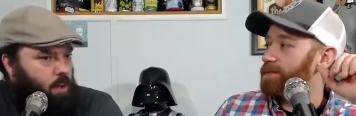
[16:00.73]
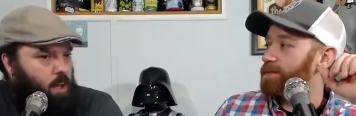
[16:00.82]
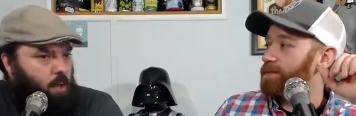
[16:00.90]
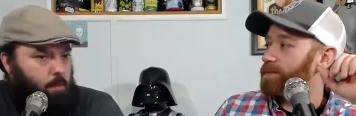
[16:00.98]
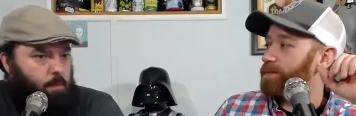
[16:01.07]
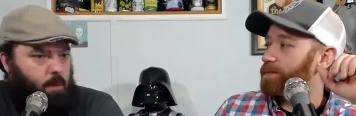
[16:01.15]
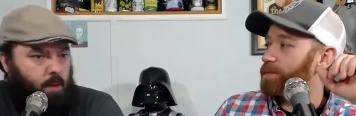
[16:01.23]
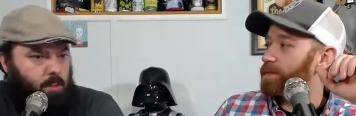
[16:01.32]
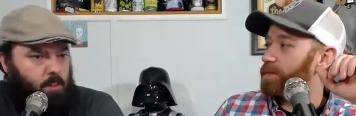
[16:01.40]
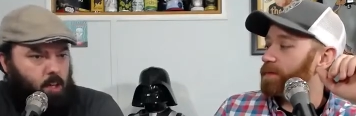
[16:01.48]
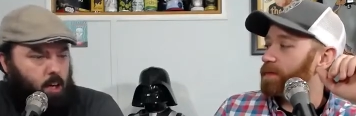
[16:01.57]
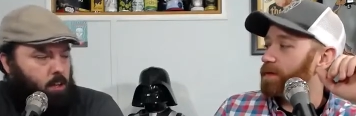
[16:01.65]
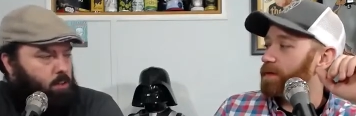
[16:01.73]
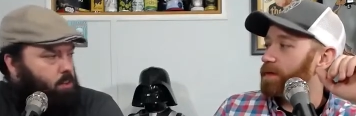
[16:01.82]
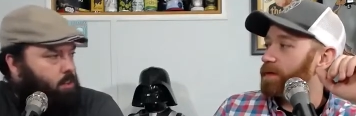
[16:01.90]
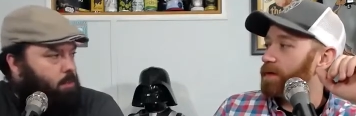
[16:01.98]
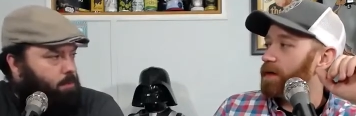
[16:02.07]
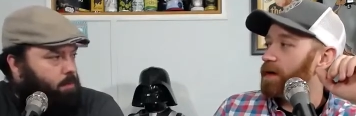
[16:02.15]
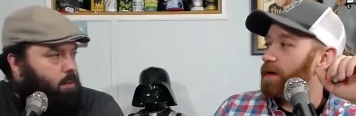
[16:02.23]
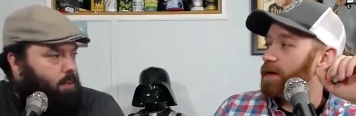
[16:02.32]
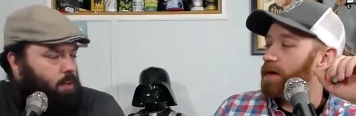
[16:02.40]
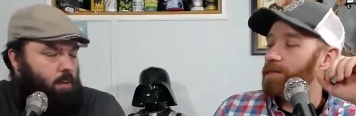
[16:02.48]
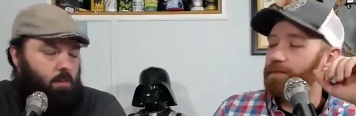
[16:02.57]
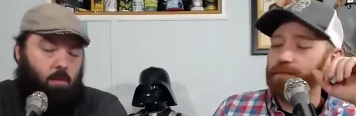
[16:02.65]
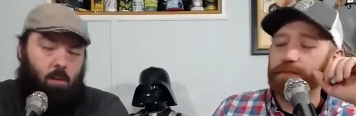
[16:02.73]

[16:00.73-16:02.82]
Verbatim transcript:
Speaker 1: Yeah, it would be a nice color to the.